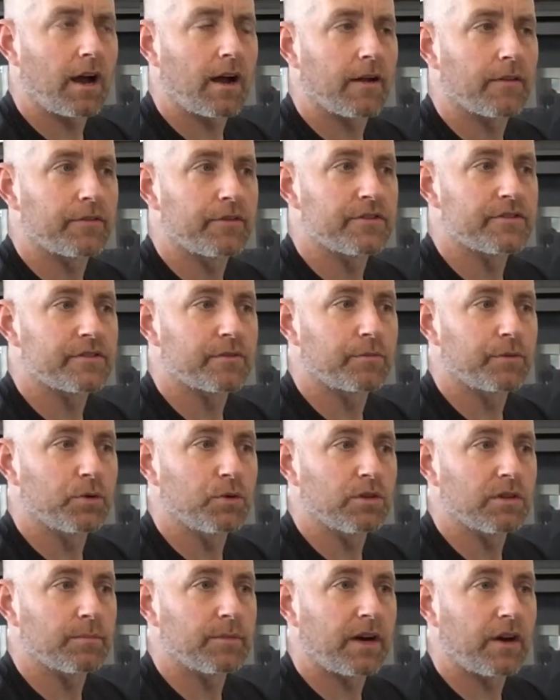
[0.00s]
there's a
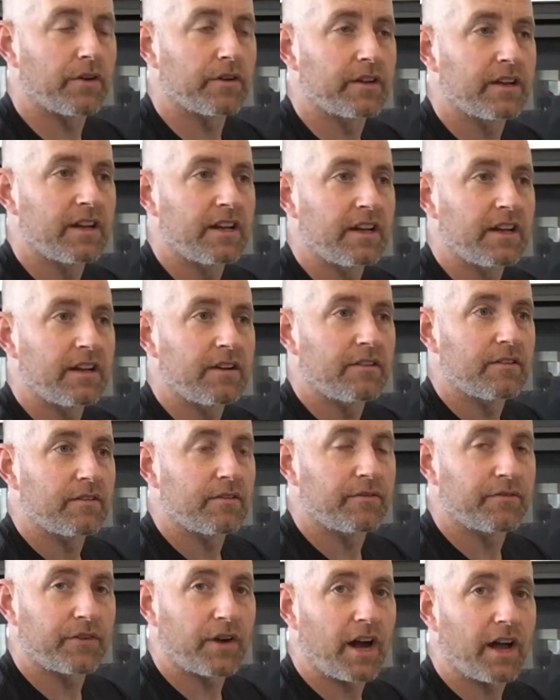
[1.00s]
rule about
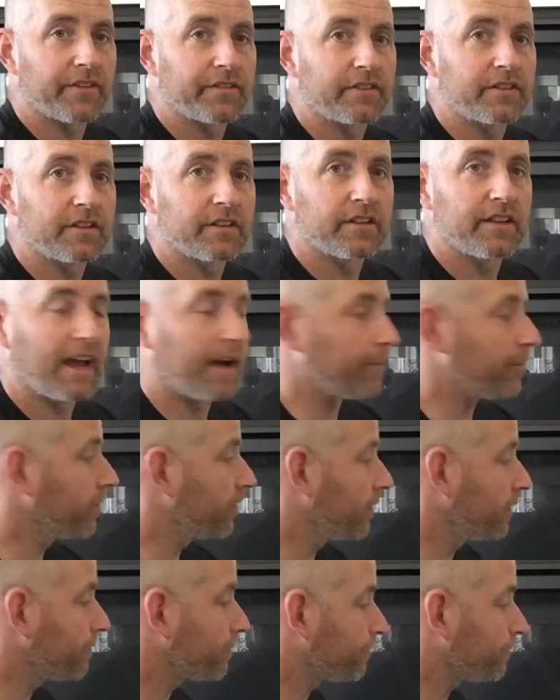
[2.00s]
frost depth.